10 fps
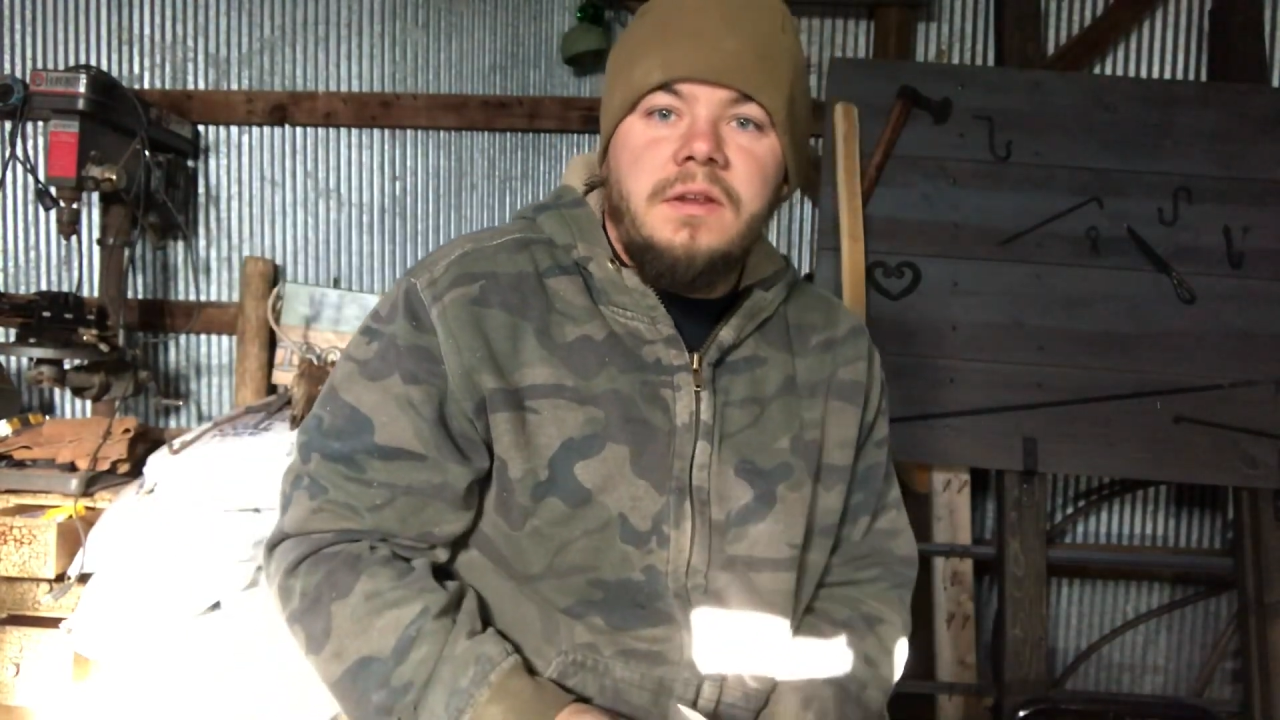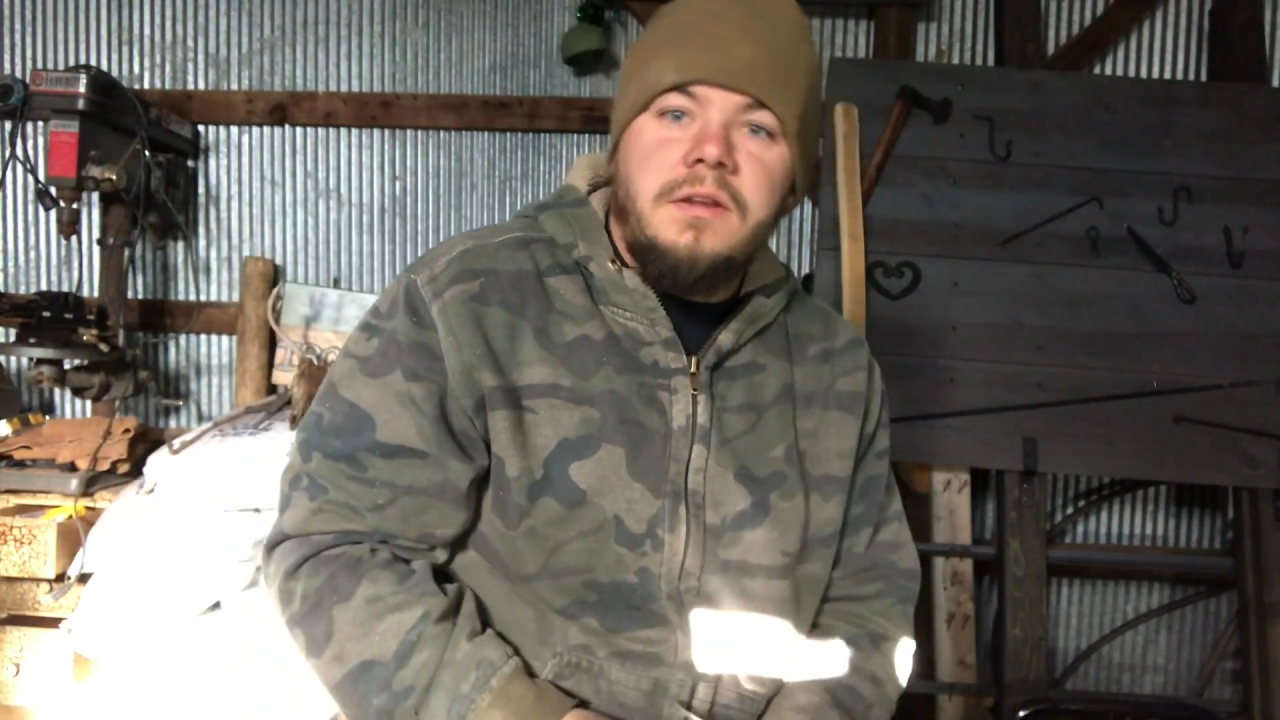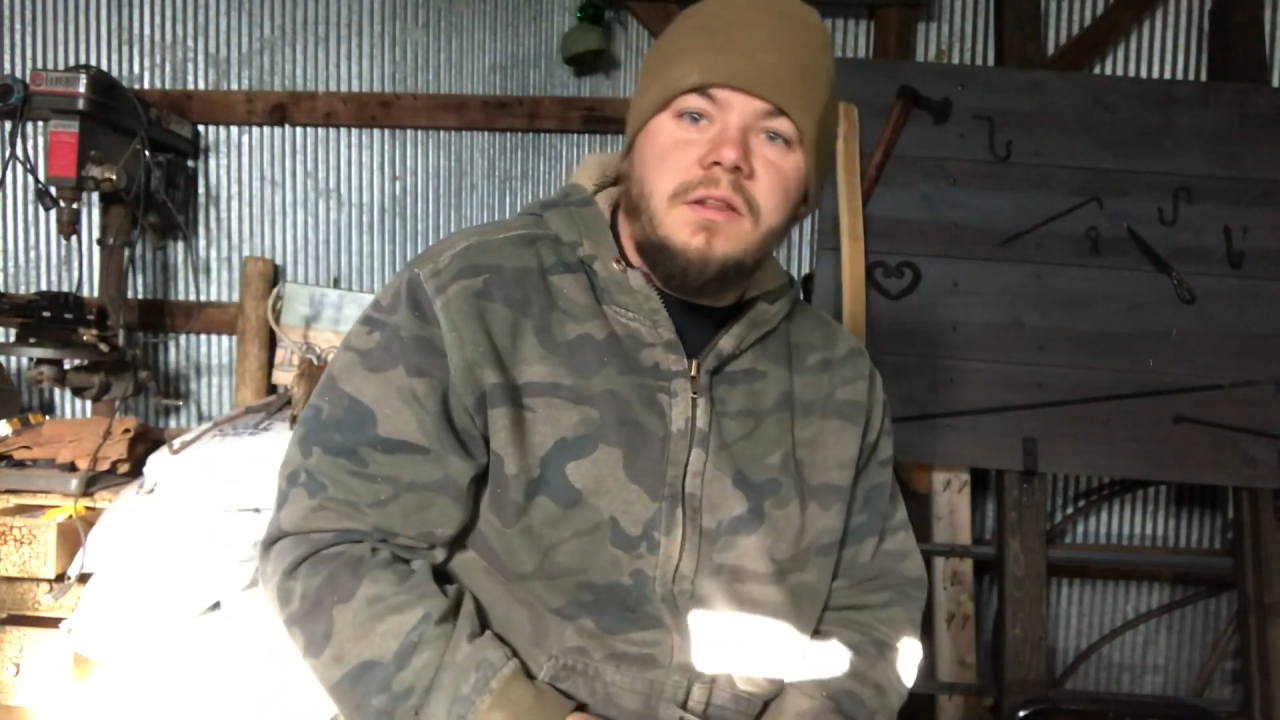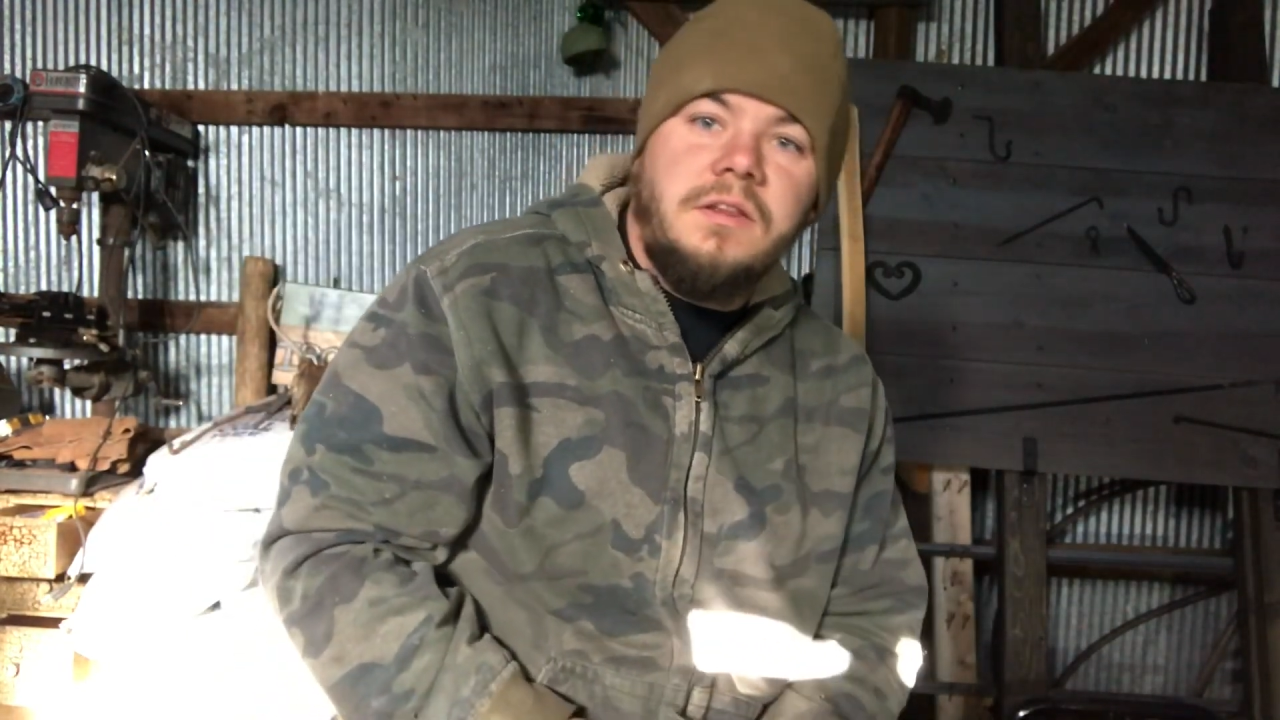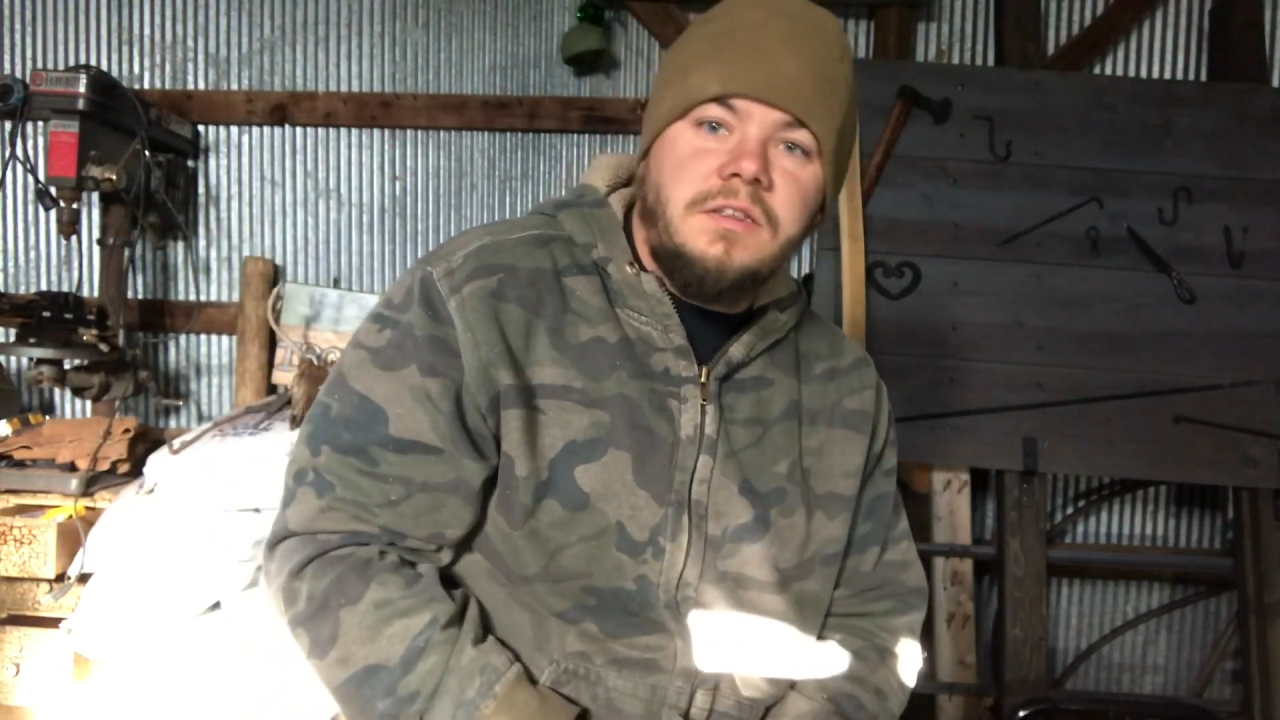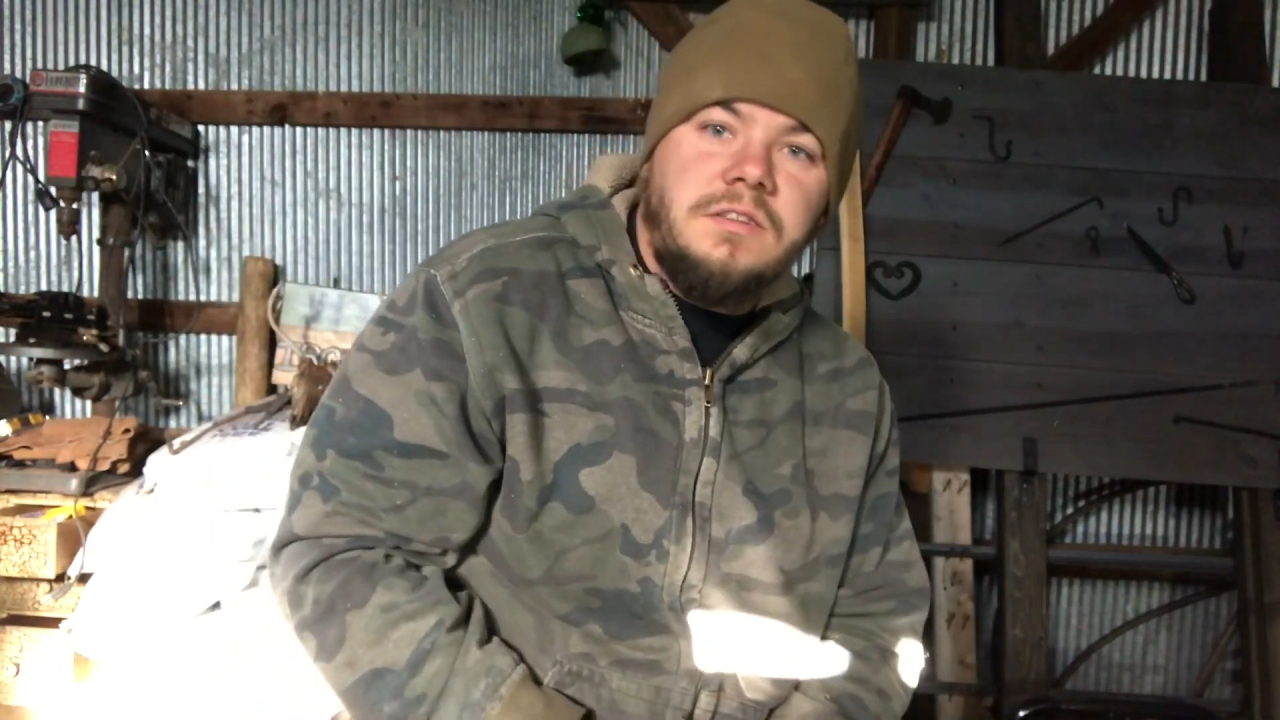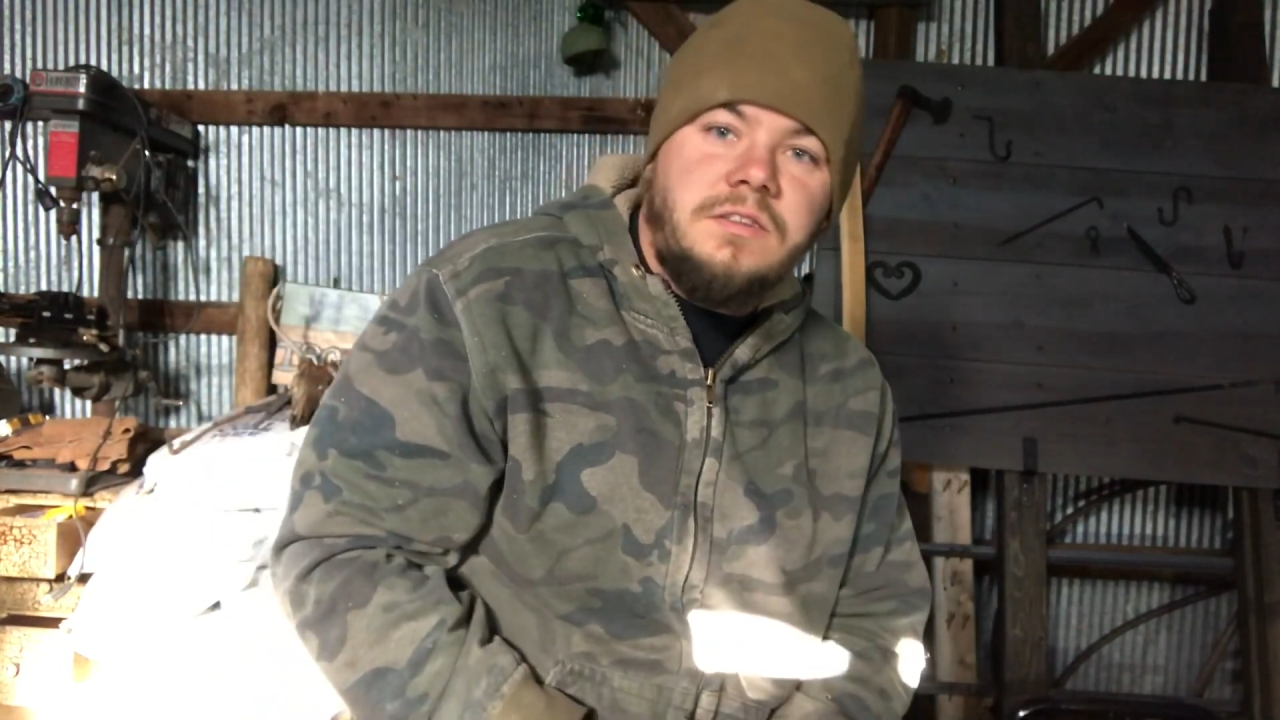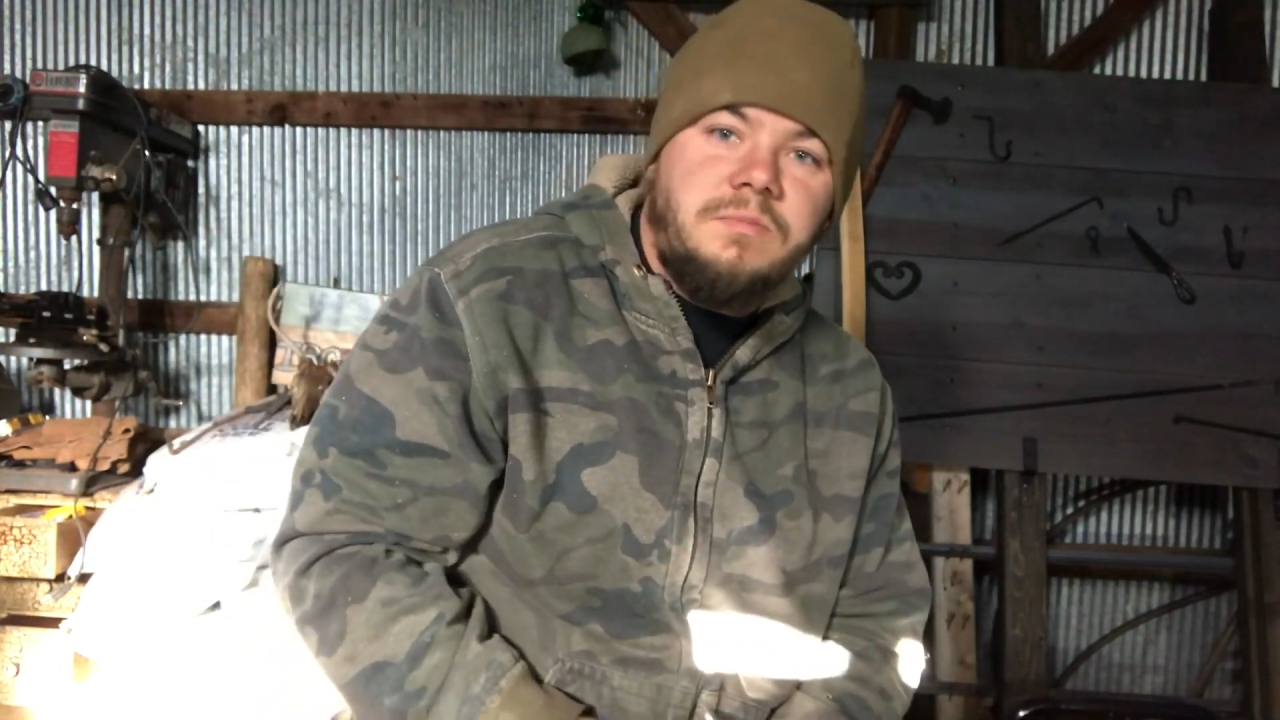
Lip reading: Now, this is